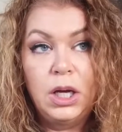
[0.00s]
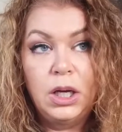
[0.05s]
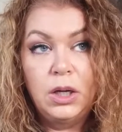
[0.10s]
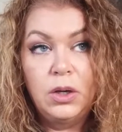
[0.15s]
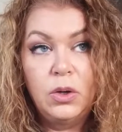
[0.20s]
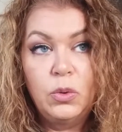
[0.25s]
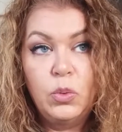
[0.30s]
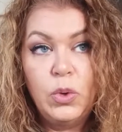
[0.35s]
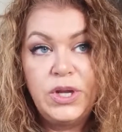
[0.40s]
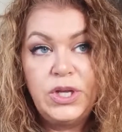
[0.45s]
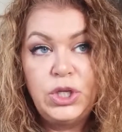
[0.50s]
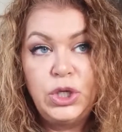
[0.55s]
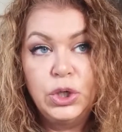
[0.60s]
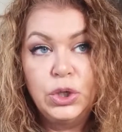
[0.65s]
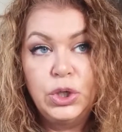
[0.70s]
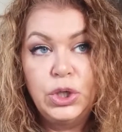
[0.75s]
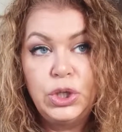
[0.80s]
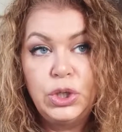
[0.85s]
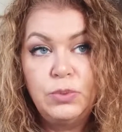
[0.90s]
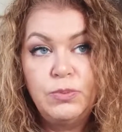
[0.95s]
When you're
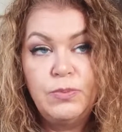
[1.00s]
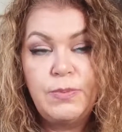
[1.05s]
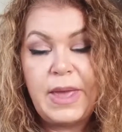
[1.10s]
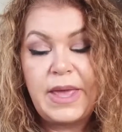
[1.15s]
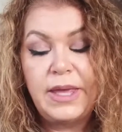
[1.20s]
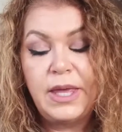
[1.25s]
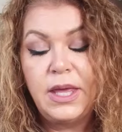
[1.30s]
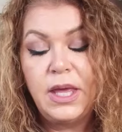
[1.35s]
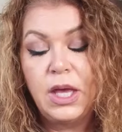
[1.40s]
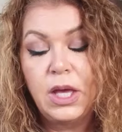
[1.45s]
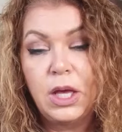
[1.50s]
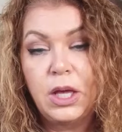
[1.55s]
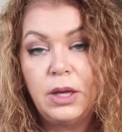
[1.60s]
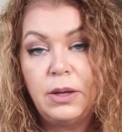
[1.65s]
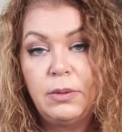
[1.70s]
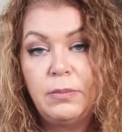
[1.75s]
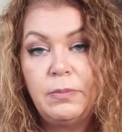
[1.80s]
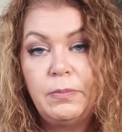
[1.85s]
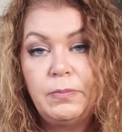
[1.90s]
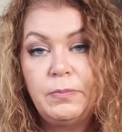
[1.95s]
making
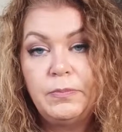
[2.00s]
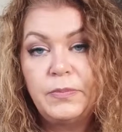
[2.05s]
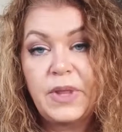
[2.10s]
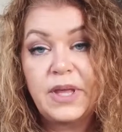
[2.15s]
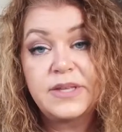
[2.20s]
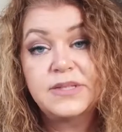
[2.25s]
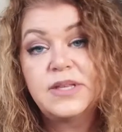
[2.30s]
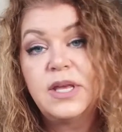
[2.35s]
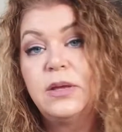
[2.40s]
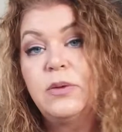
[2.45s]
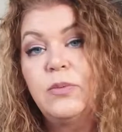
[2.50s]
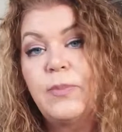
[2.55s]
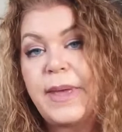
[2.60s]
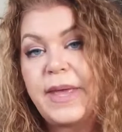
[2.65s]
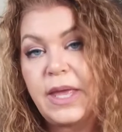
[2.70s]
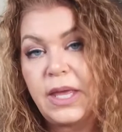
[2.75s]
like say you're making